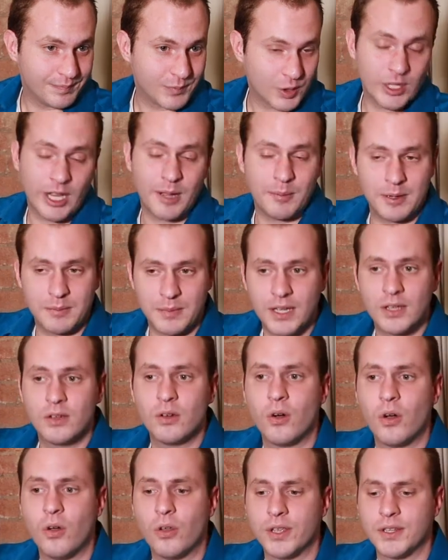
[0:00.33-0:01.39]
So yeah, my main
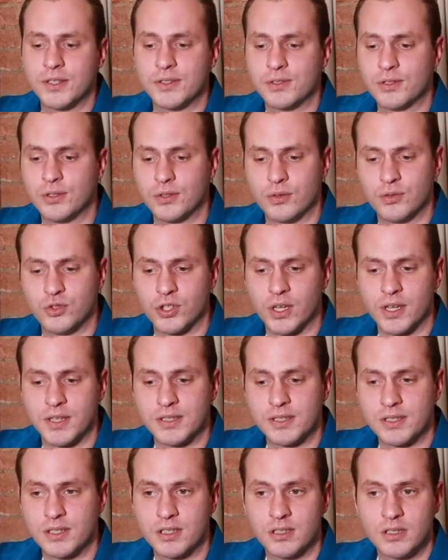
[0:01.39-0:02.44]
goal is to
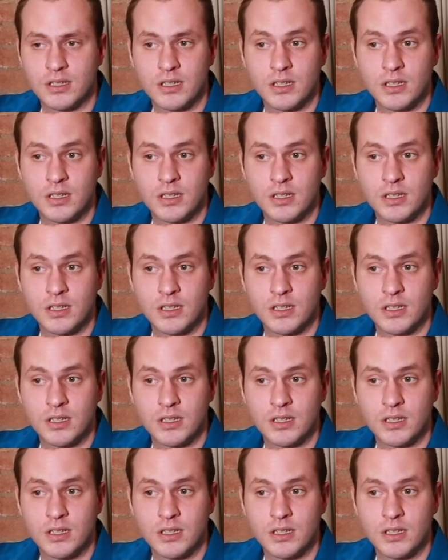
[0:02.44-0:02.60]
just